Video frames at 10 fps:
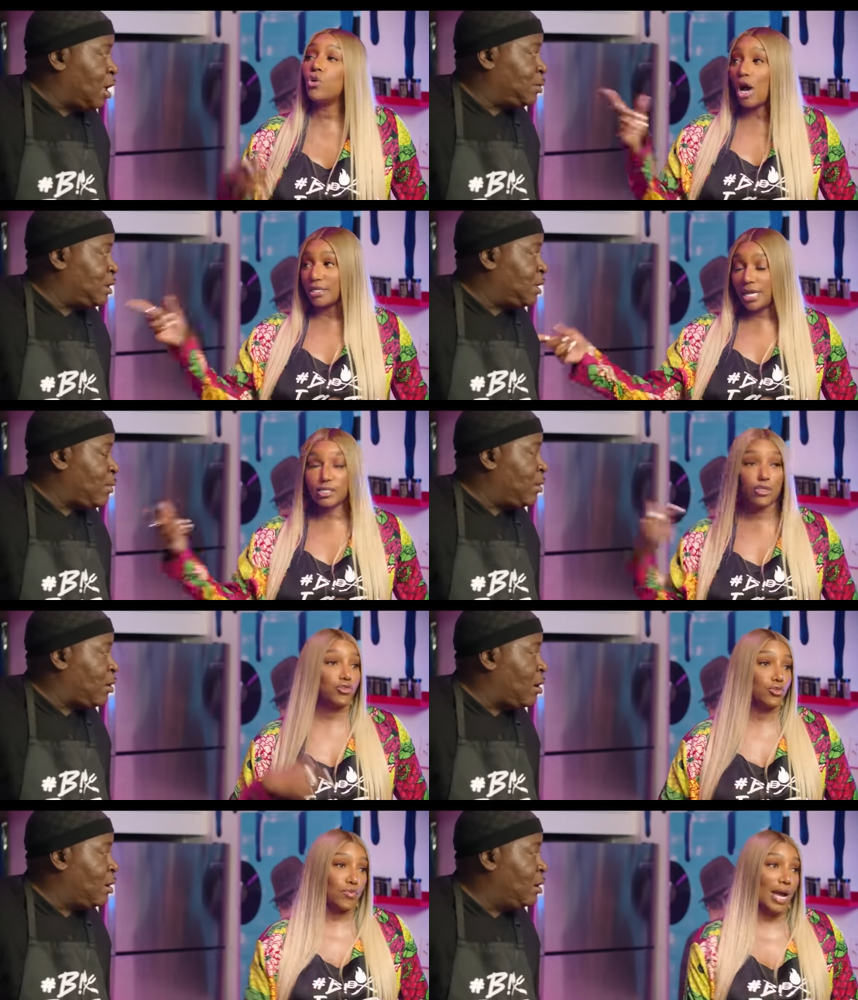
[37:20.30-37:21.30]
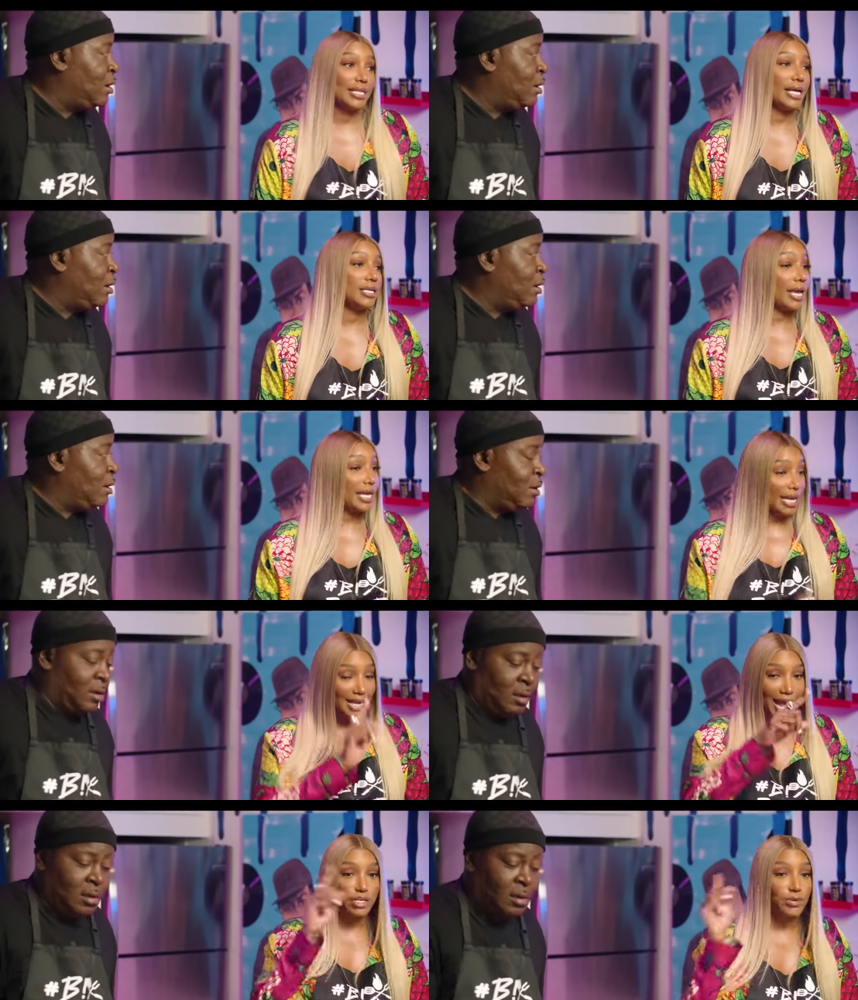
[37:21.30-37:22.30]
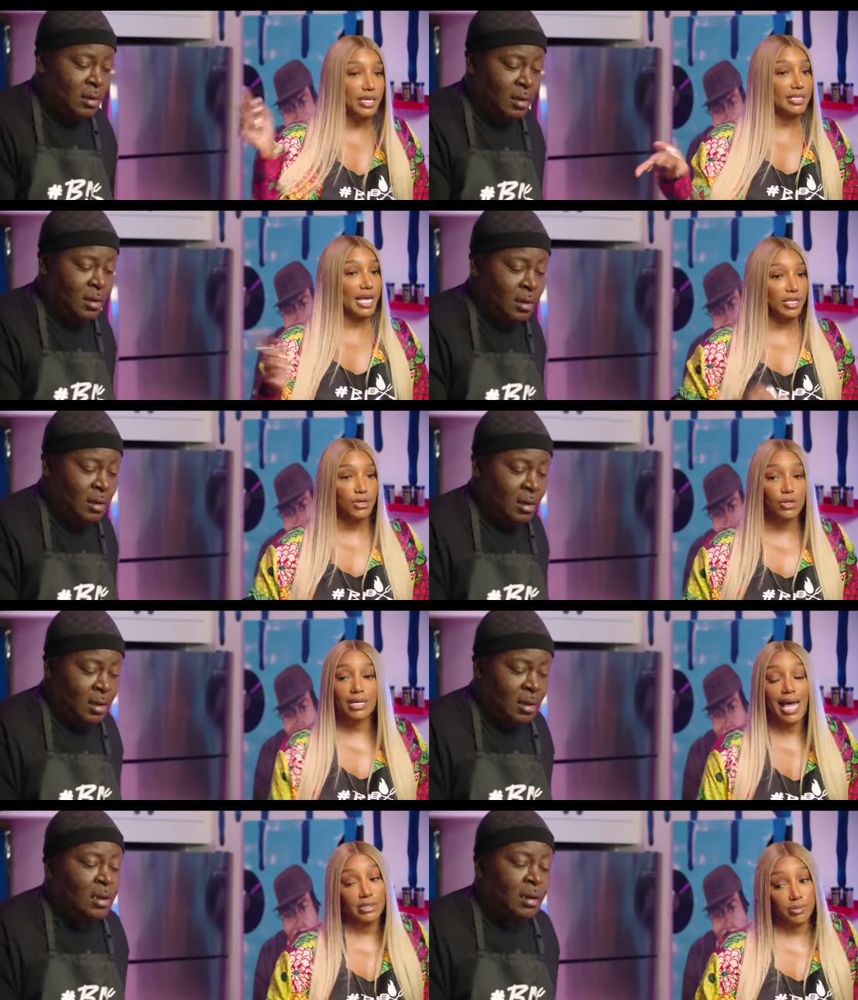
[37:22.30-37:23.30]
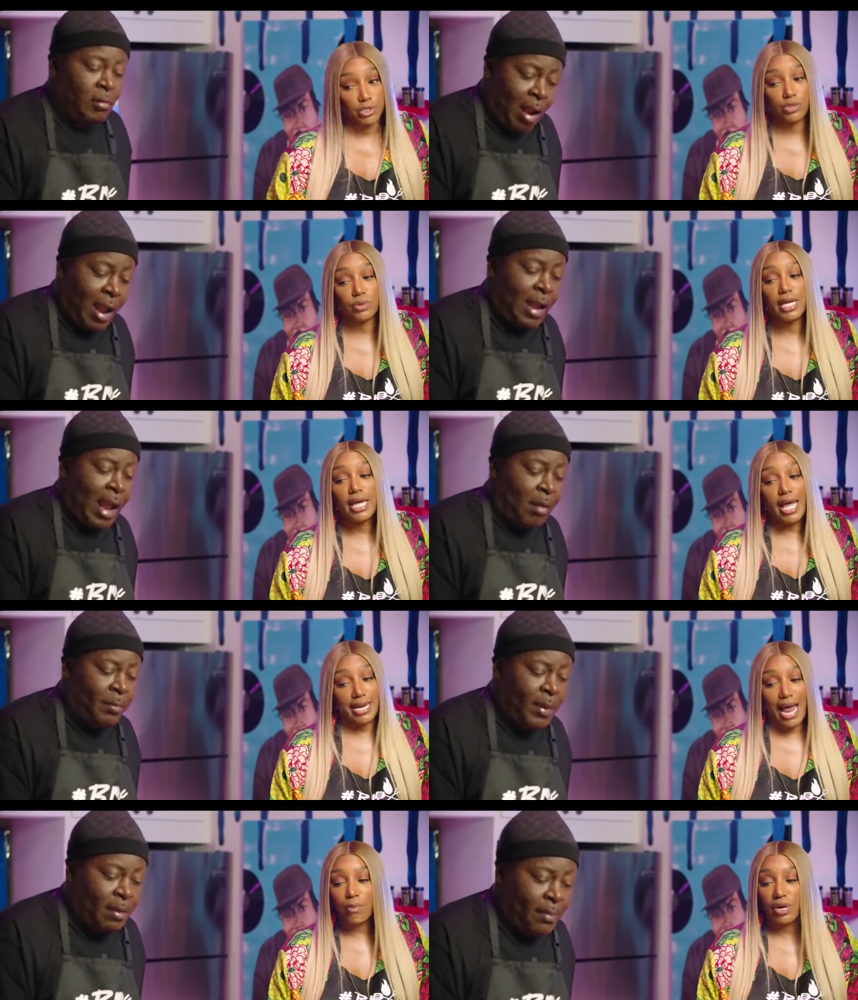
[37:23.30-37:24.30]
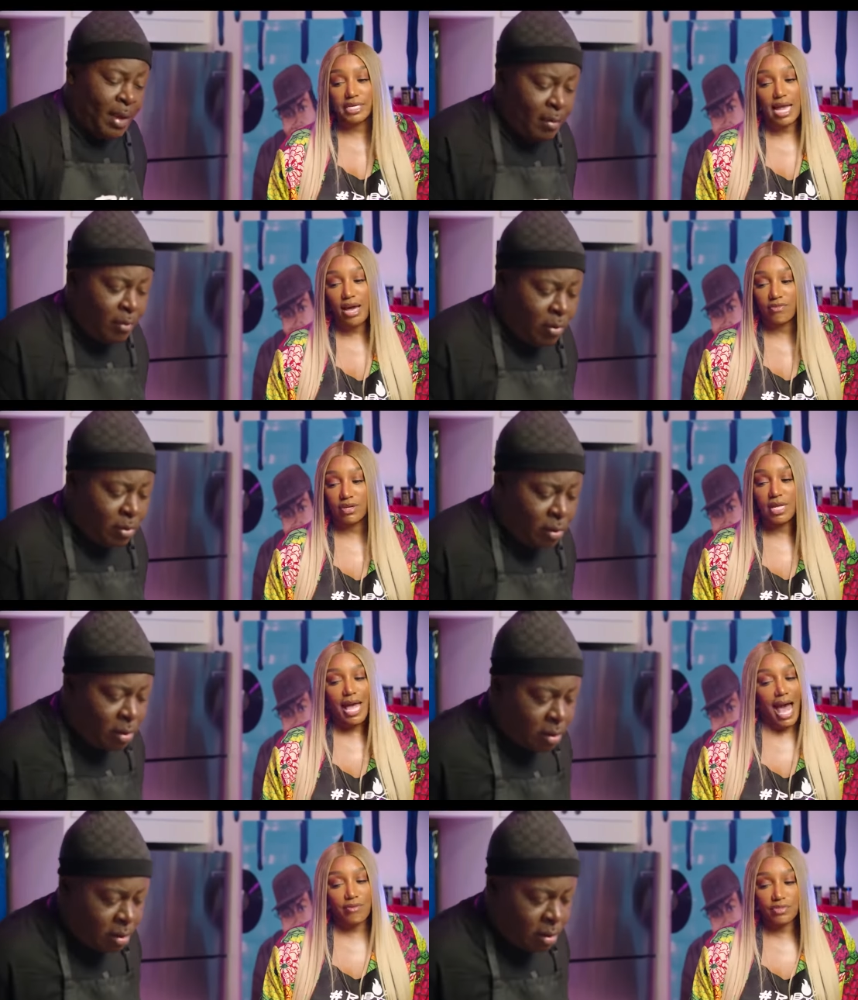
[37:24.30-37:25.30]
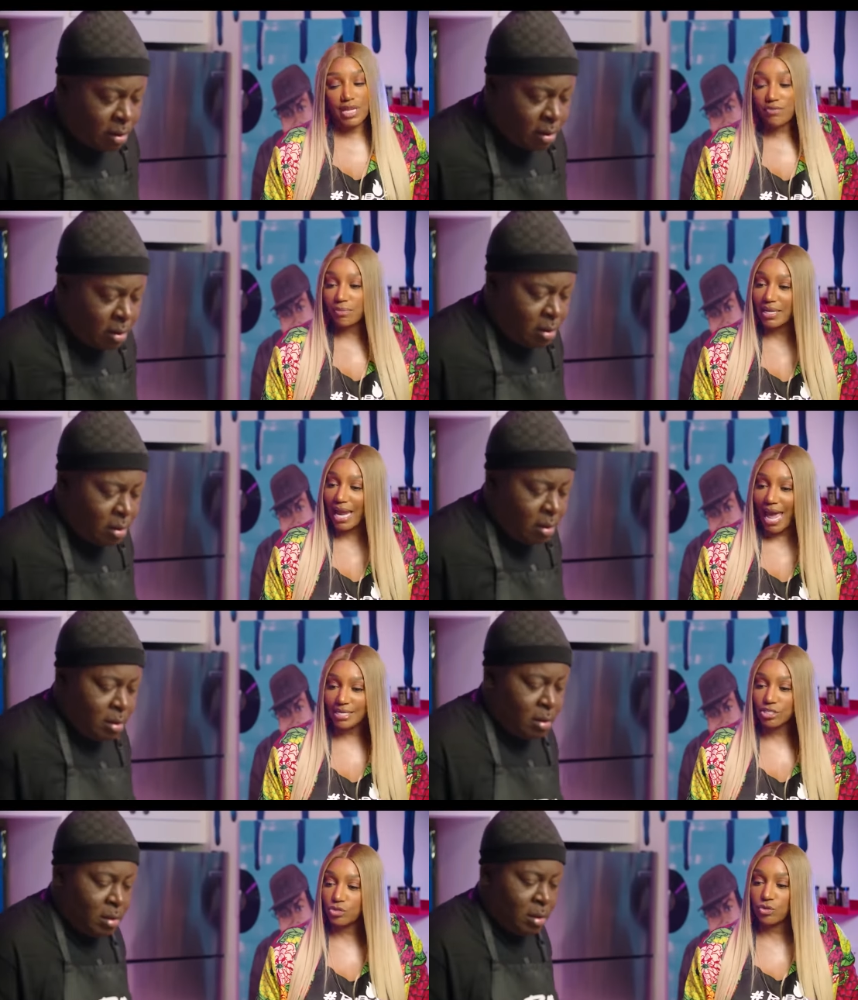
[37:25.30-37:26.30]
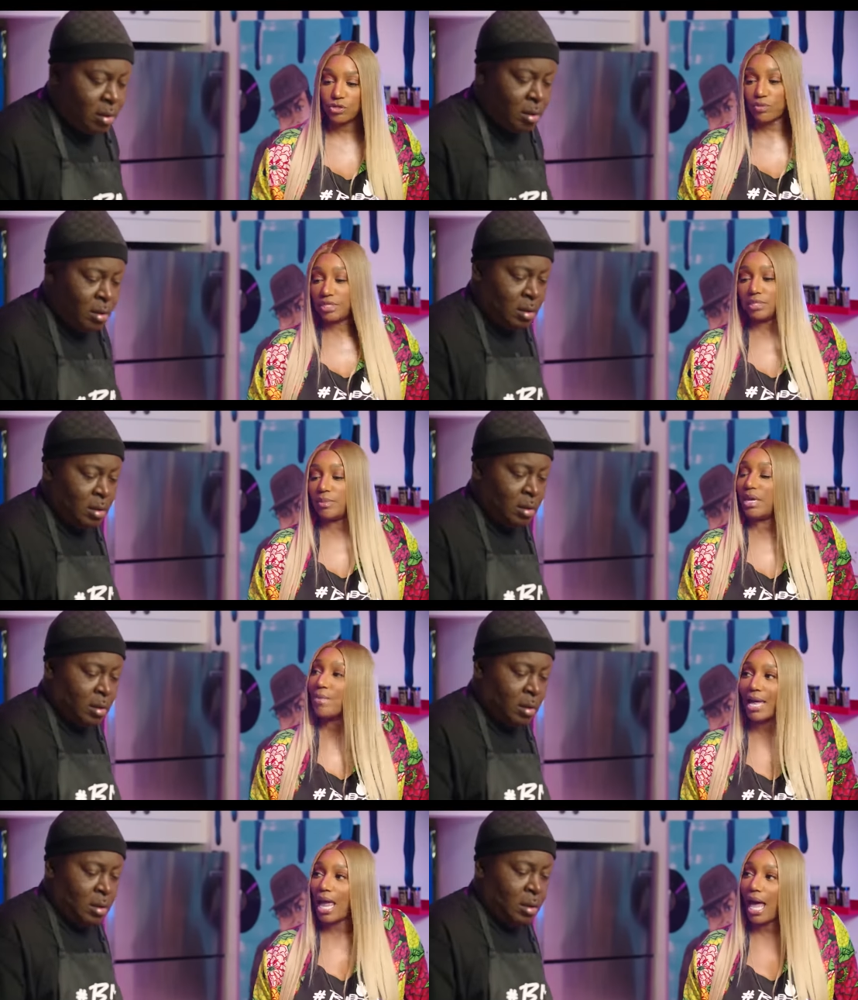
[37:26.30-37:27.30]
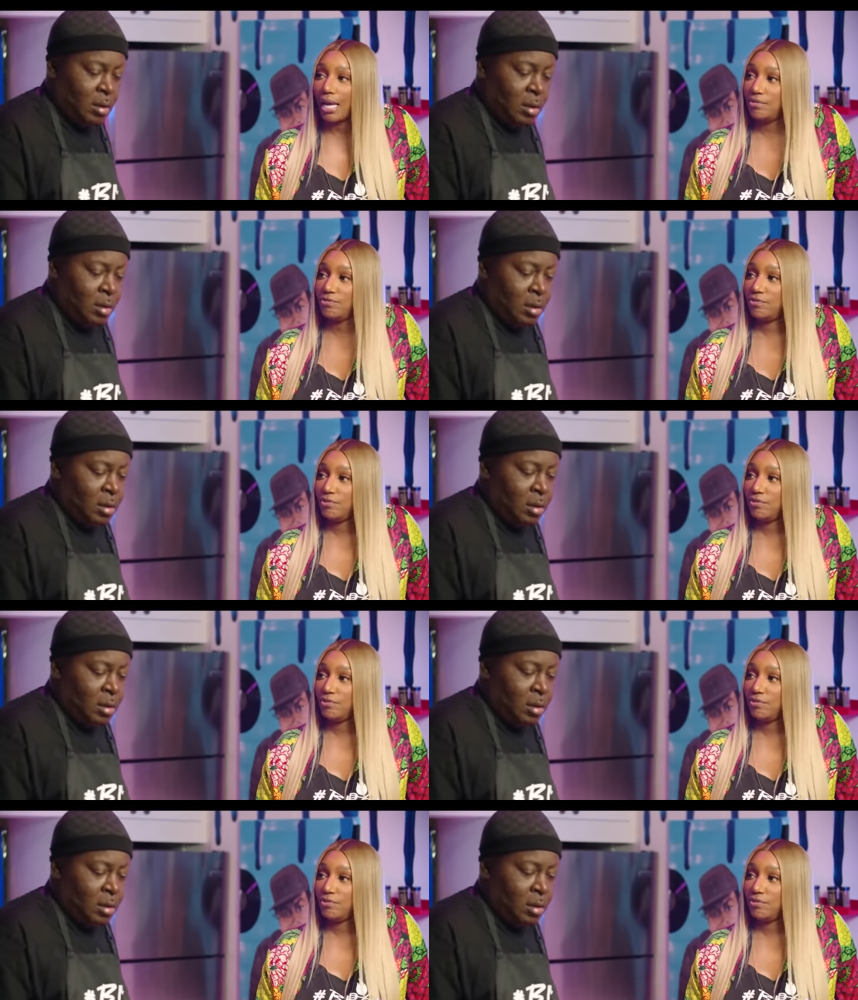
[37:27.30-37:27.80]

Speaker 1: You are the telling the truth right now. They cannot do anything you don't allow them to right, do. Right. And I would bamboozled. never. I've never been asked to do a threesome in my life.